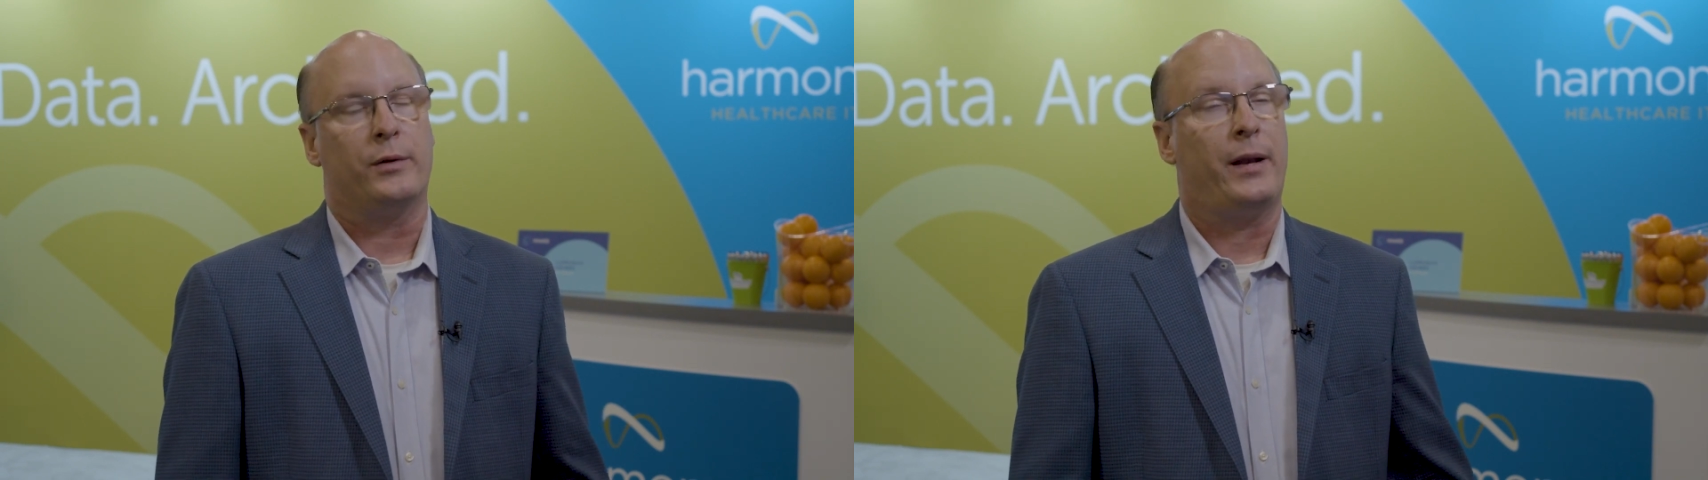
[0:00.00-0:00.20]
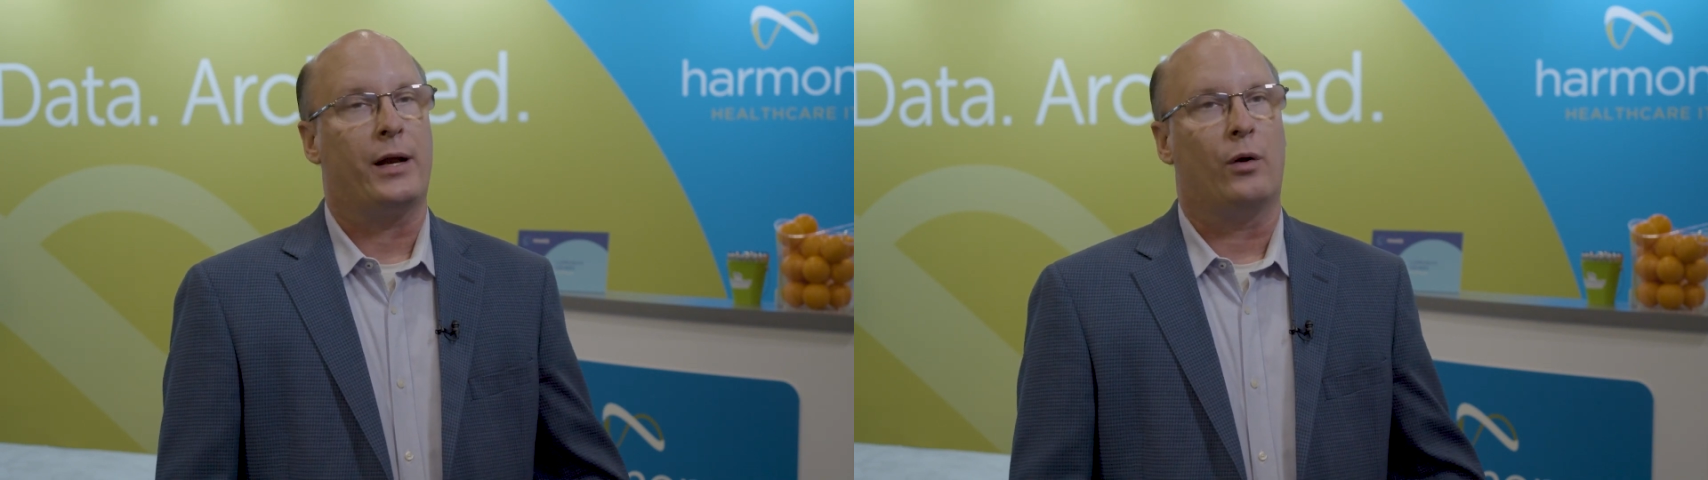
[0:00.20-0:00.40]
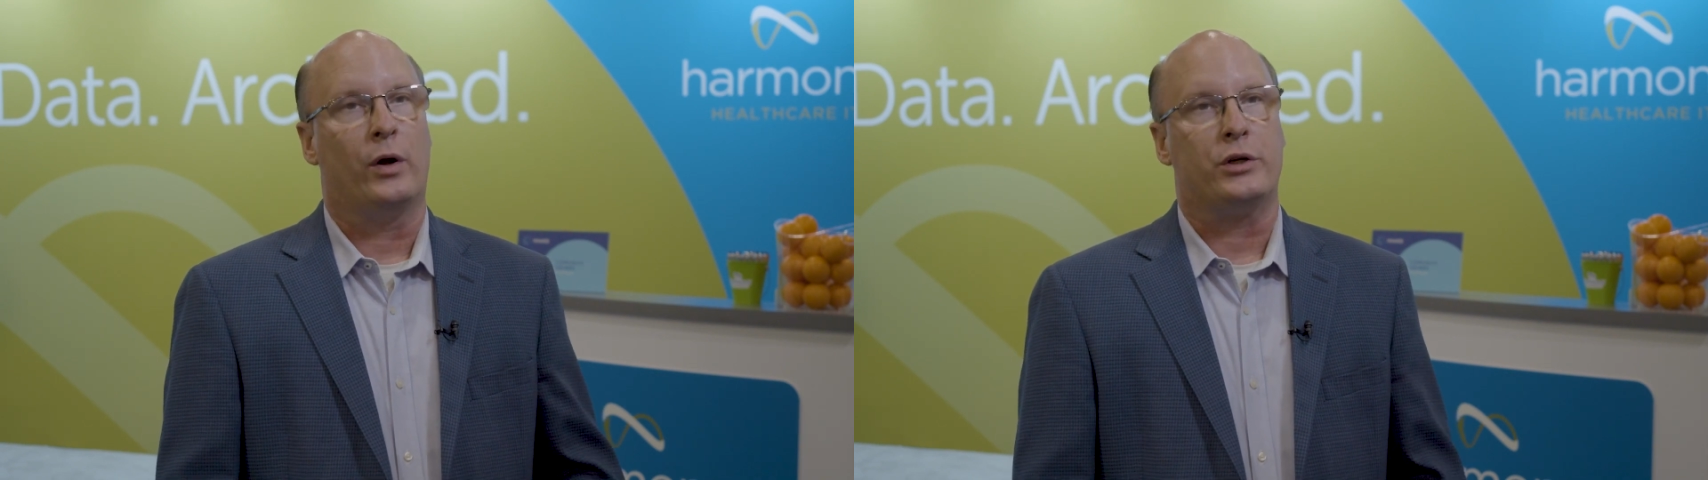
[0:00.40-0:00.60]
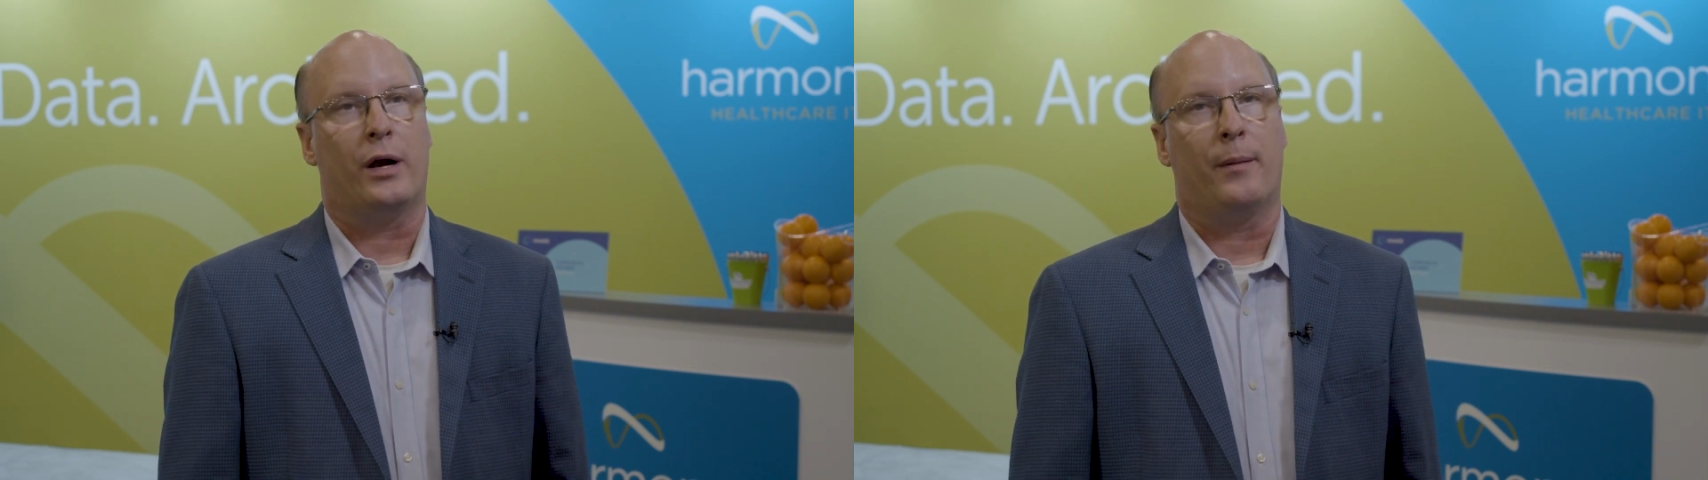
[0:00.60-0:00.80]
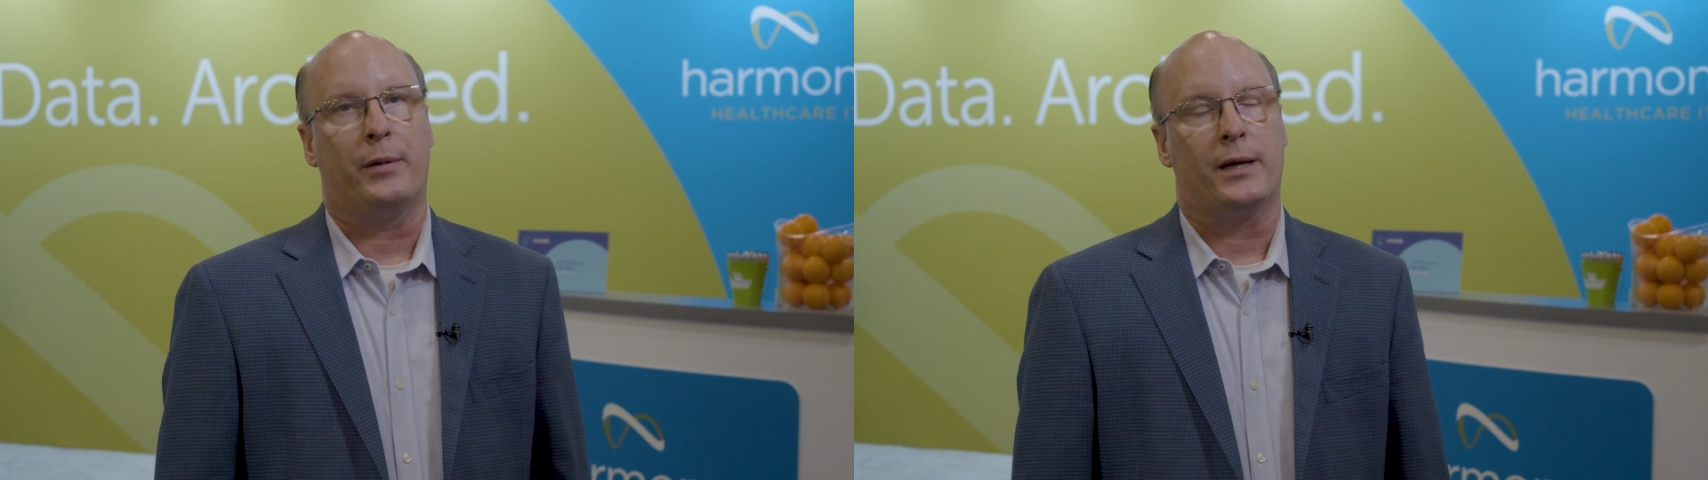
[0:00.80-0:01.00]
depending on what
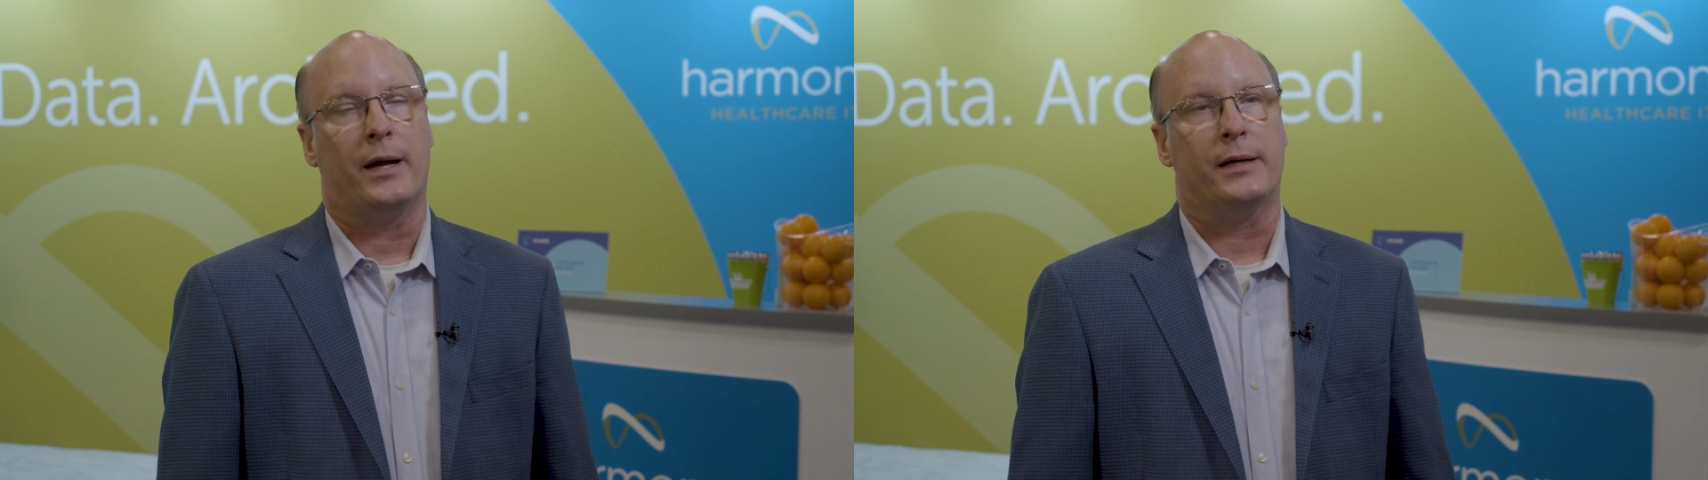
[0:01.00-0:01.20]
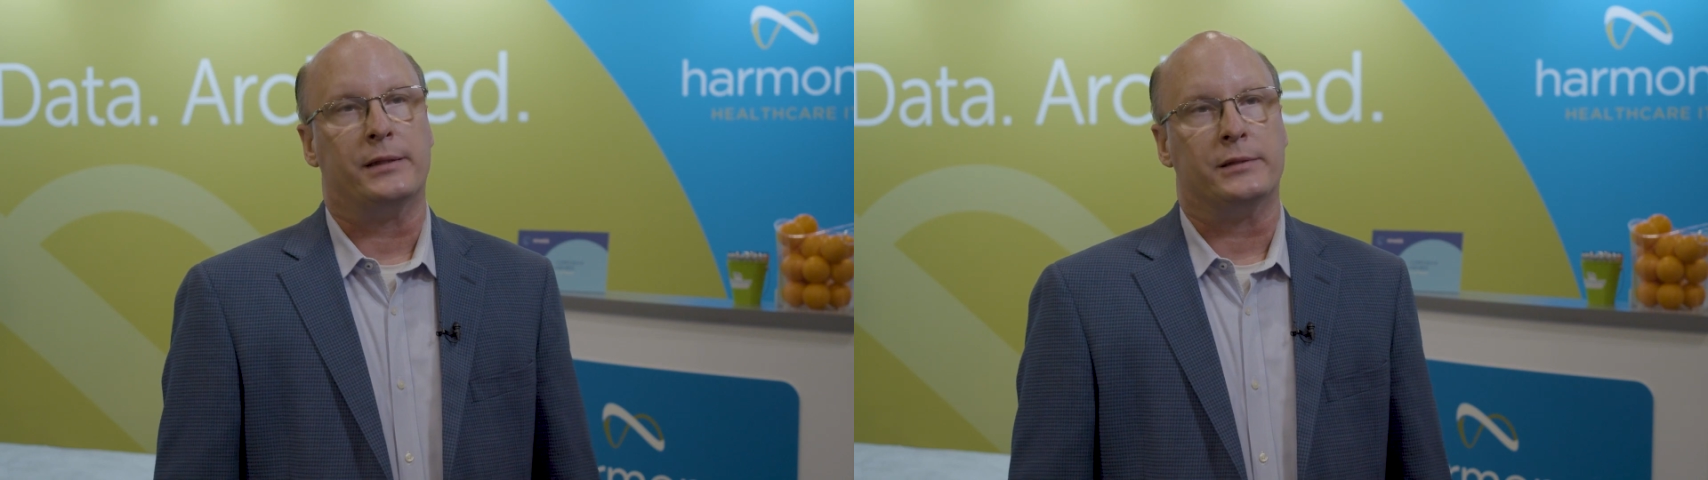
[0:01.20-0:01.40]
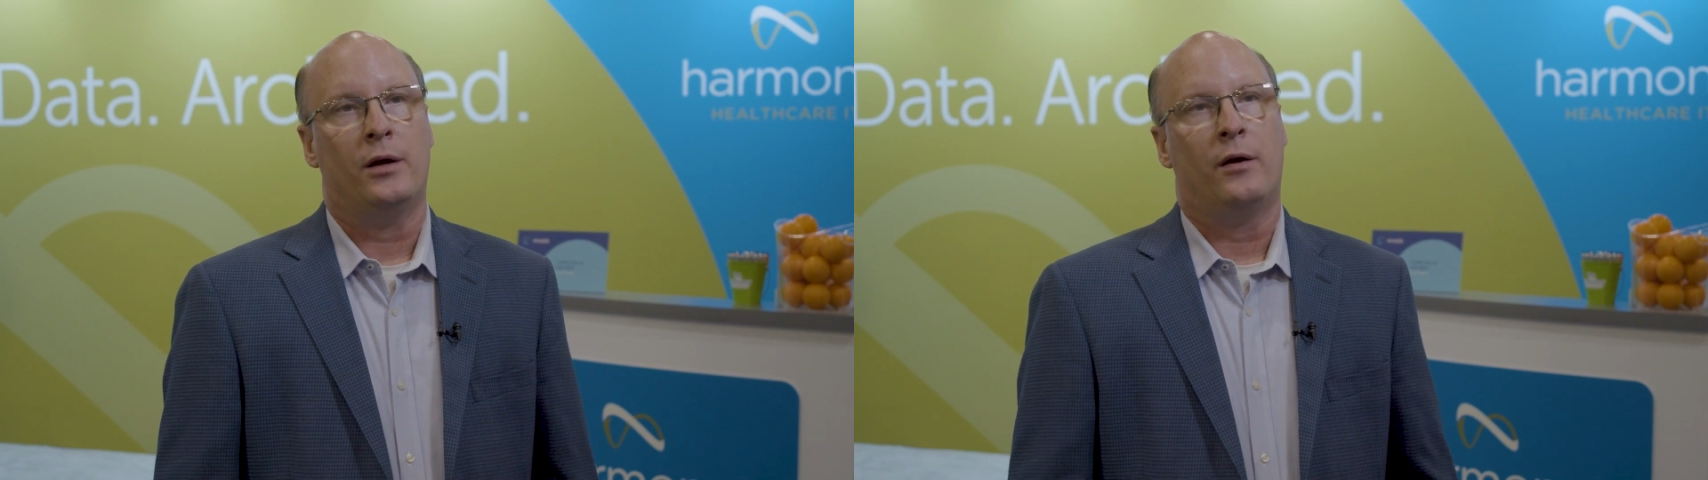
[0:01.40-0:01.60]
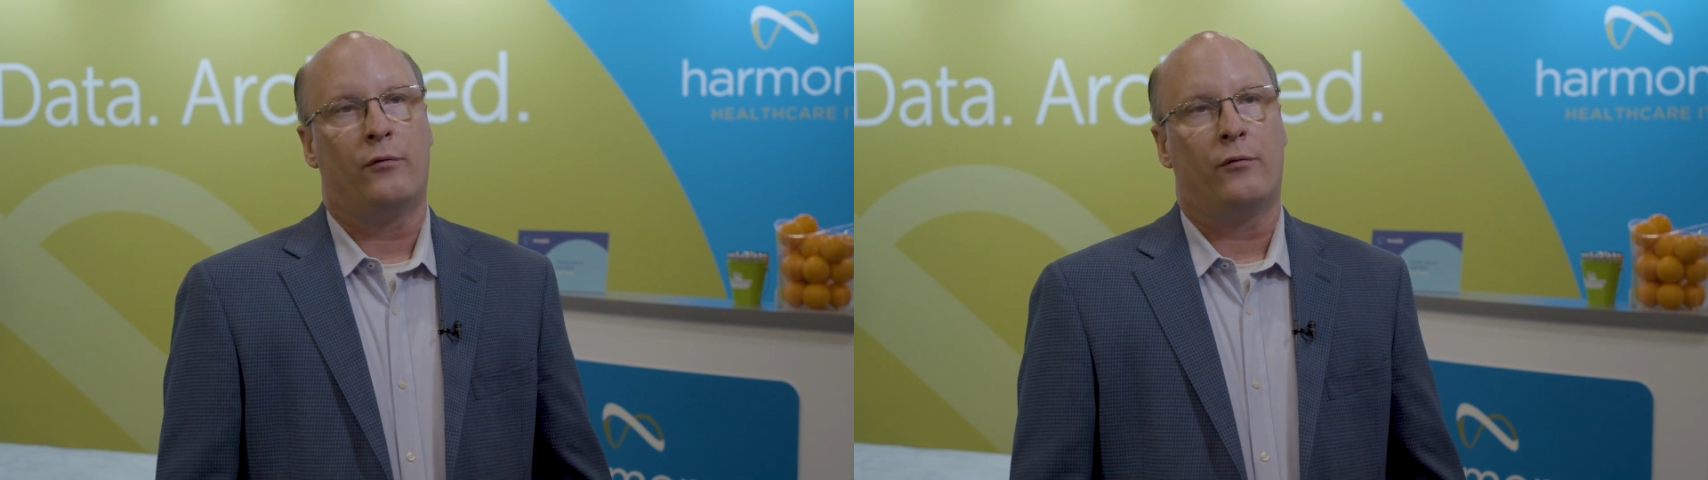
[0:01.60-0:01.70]
your appetite is